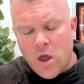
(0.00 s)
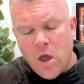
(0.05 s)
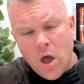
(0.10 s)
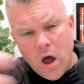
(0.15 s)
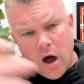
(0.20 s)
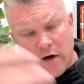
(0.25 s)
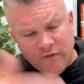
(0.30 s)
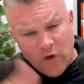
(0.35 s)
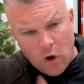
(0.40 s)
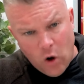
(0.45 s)

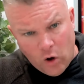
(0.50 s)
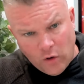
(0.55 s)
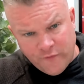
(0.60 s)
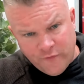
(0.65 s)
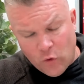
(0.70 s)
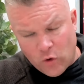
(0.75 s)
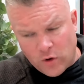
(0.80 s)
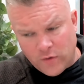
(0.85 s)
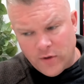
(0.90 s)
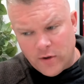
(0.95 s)
Of all
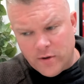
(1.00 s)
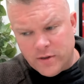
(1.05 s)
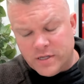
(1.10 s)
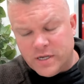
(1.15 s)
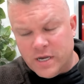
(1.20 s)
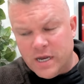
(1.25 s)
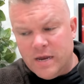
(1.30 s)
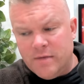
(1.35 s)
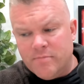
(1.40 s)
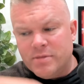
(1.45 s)
four of those
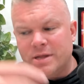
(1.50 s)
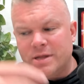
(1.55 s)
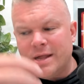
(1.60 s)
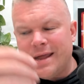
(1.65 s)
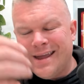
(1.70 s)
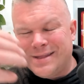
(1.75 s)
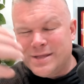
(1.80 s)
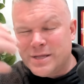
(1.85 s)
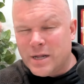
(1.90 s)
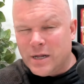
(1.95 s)
teams,
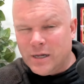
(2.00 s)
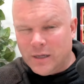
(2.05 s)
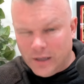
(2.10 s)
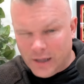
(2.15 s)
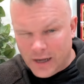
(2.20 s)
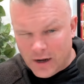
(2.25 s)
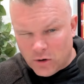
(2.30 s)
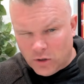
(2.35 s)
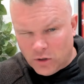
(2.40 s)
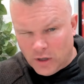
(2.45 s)
it's
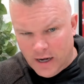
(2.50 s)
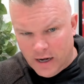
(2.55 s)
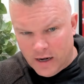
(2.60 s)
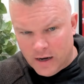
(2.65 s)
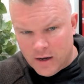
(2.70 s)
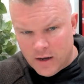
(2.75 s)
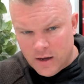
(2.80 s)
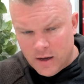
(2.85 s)
clearly,